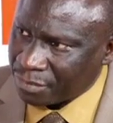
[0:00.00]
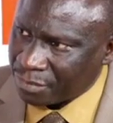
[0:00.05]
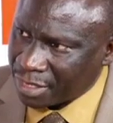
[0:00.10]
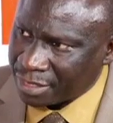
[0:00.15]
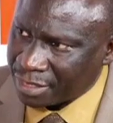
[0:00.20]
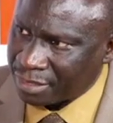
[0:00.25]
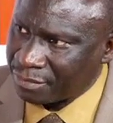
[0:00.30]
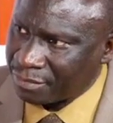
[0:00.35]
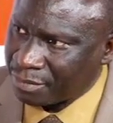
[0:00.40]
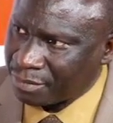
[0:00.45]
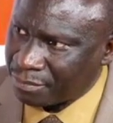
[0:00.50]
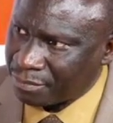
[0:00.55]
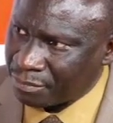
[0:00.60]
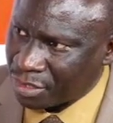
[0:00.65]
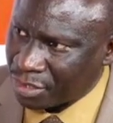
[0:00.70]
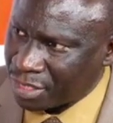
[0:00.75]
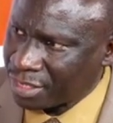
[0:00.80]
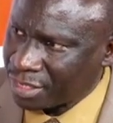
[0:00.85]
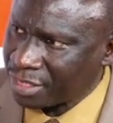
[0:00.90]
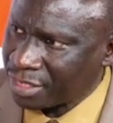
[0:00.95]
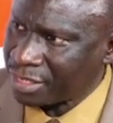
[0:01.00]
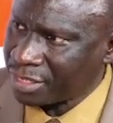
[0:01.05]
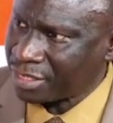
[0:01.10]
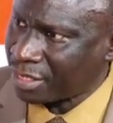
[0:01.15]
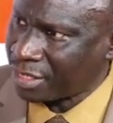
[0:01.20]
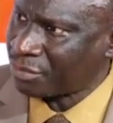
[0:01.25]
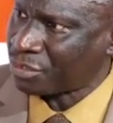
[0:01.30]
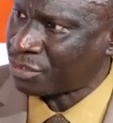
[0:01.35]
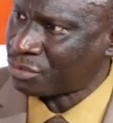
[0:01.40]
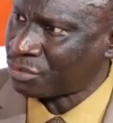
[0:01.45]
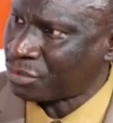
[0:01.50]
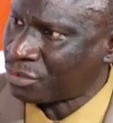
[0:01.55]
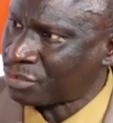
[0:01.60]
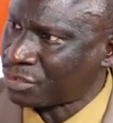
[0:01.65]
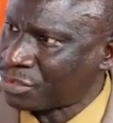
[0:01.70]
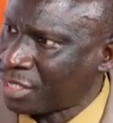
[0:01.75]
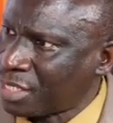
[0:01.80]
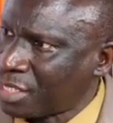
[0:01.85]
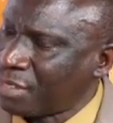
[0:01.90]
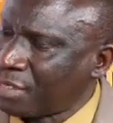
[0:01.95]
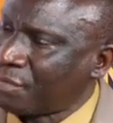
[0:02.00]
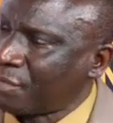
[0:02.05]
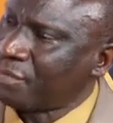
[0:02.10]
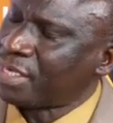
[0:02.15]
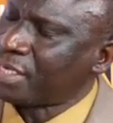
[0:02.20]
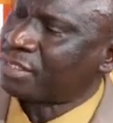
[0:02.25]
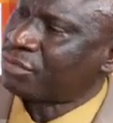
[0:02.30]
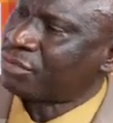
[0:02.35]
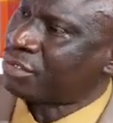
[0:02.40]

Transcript: that money reached our source. We are